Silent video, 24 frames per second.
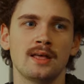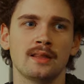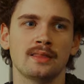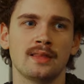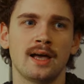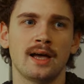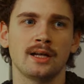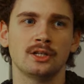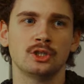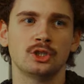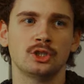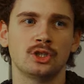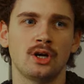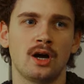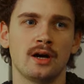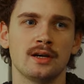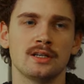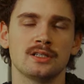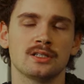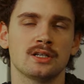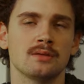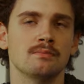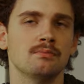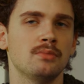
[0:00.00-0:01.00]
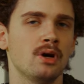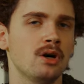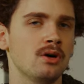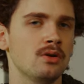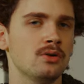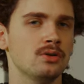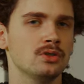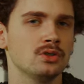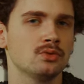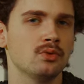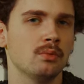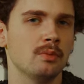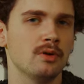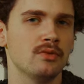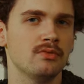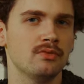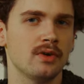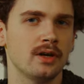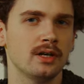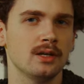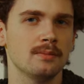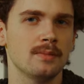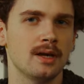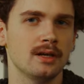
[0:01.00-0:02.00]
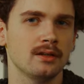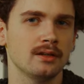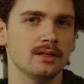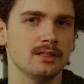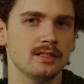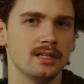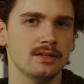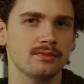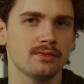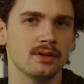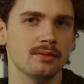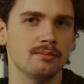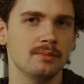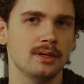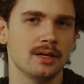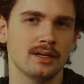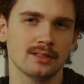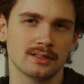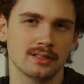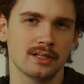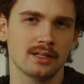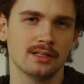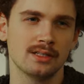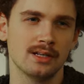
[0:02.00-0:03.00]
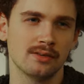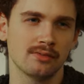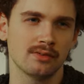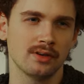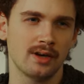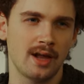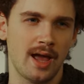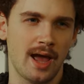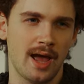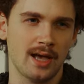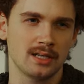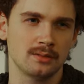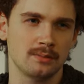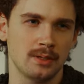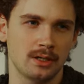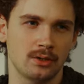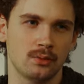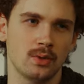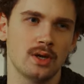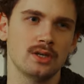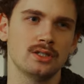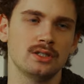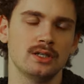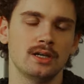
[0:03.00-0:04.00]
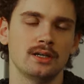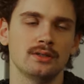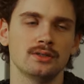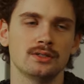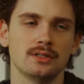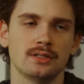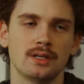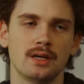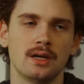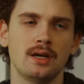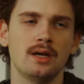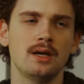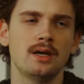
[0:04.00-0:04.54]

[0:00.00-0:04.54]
that that shot is composed will be fundamentally different because of the different aspect ratios.